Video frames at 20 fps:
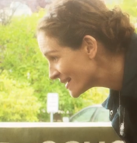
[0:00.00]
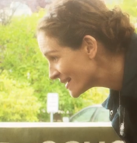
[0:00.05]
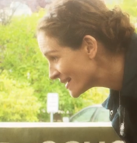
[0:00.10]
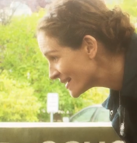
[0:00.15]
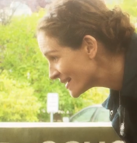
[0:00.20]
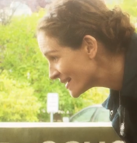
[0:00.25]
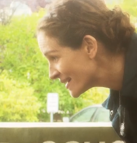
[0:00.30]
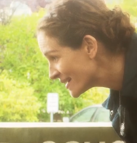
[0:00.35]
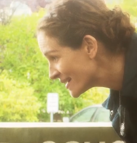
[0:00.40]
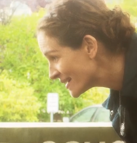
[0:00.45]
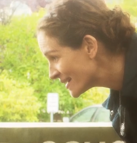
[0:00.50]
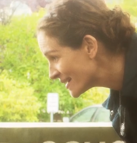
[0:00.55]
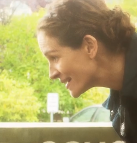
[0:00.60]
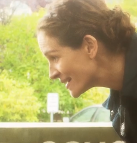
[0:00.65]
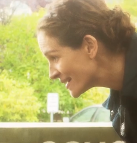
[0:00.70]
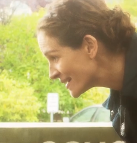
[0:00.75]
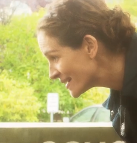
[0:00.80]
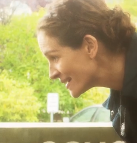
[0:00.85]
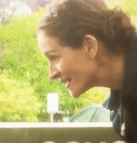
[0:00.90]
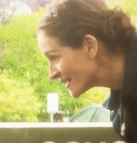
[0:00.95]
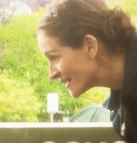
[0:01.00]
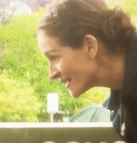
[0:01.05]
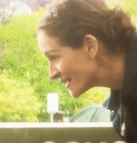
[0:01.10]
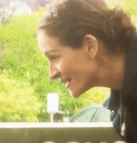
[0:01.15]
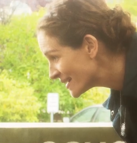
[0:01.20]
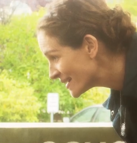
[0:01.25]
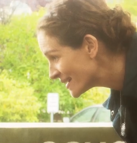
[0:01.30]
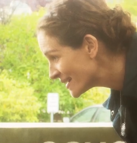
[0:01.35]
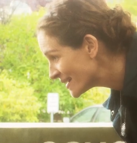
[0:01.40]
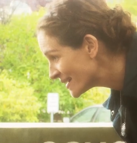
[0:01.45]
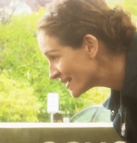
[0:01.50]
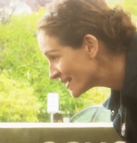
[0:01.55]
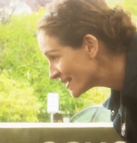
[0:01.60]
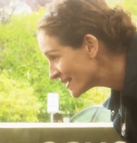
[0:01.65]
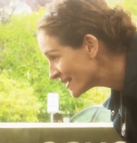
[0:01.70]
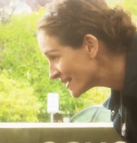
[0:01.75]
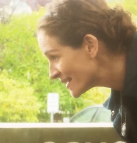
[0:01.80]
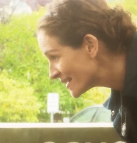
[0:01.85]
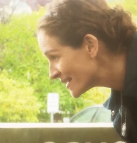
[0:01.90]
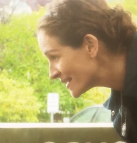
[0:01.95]

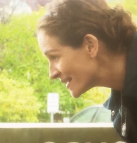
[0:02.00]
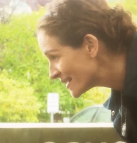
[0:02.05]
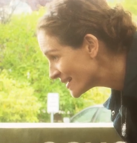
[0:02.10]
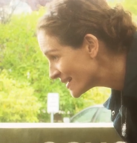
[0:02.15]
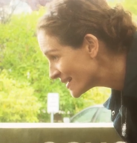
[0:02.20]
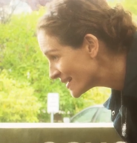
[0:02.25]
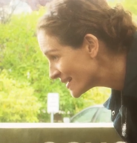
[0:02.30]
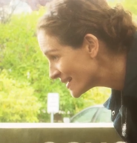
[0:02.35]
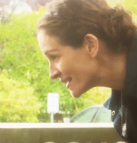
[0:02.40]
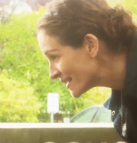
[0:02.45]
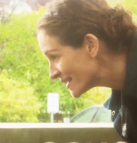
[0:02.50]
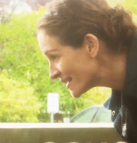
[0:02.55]
Nothing is said.